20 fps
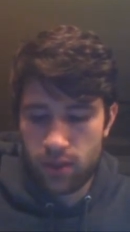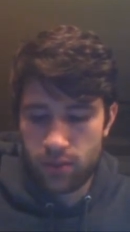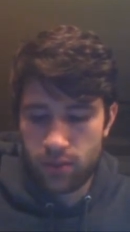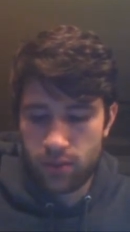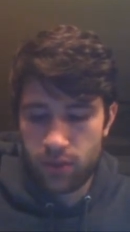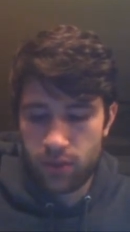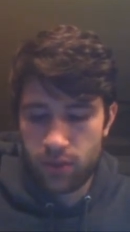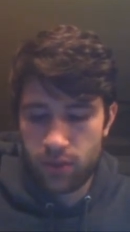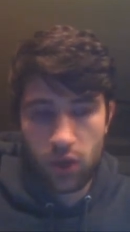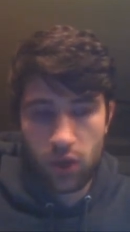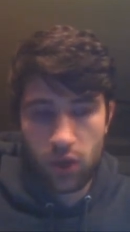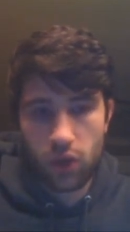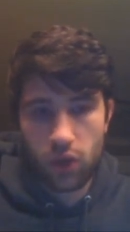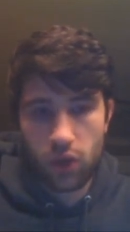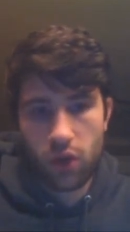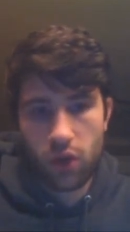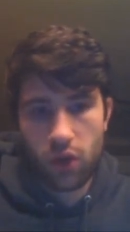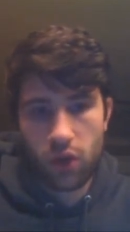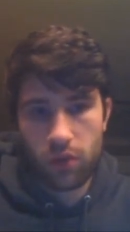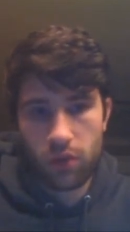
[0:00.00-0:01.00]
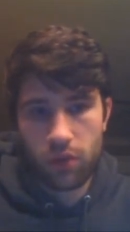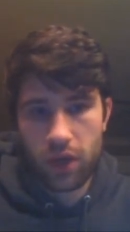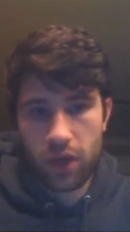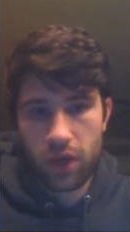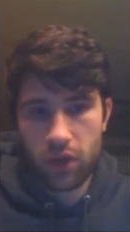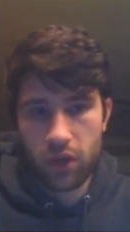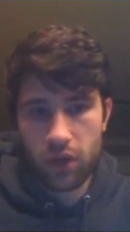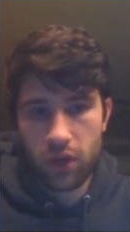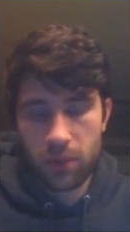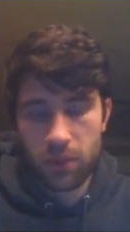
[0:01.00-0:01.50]
I'm trying to go go through my
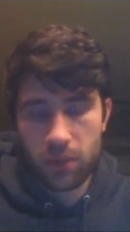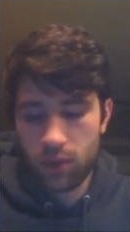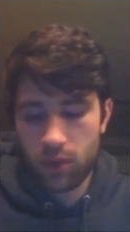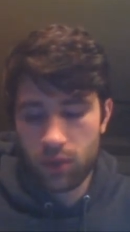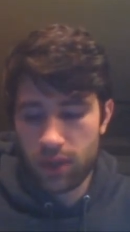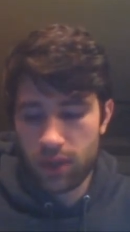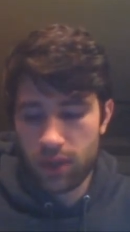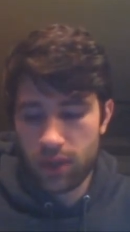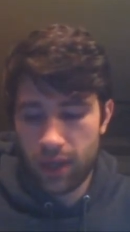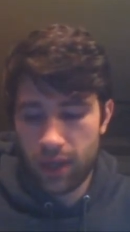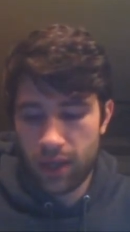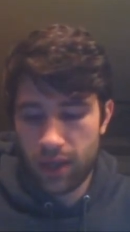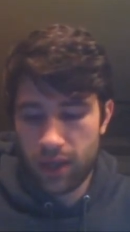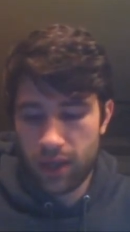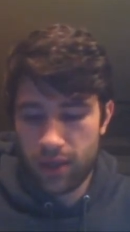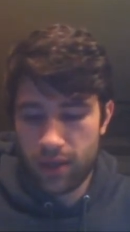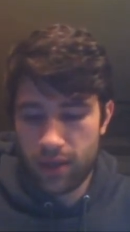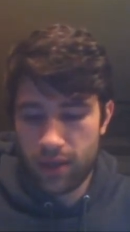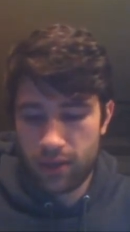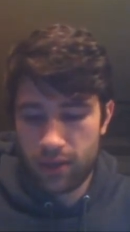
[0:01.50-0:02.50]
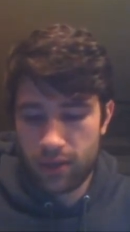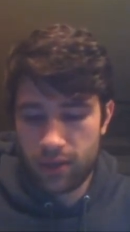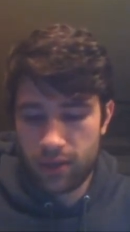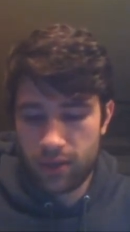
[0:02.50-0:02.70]
notes. Give me one second, guys.